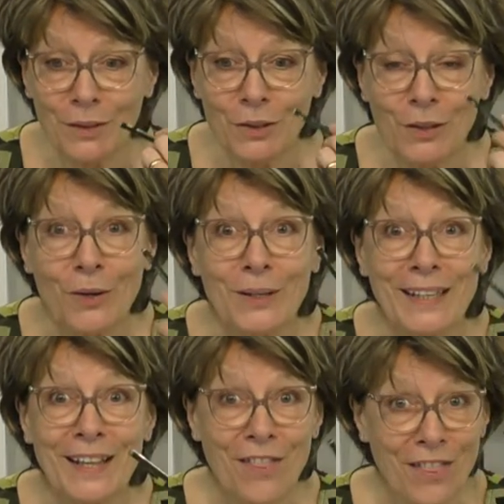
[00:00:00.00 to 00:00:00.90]
You know,
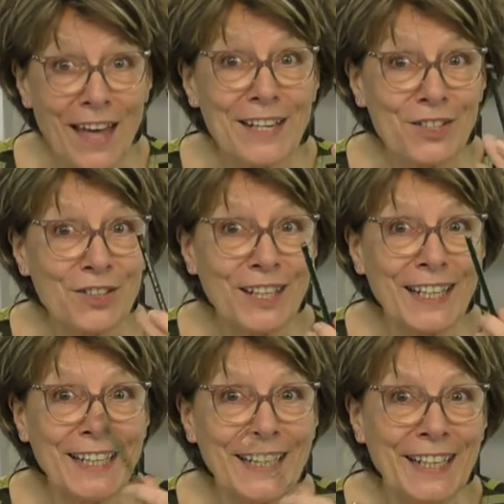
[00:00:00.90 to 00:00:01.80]
that's the
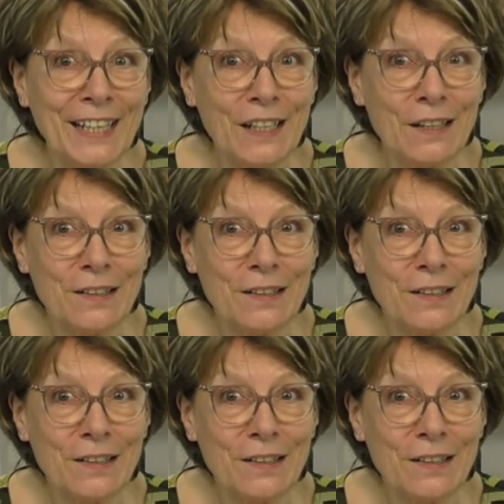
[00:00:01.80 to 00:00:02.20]
key here.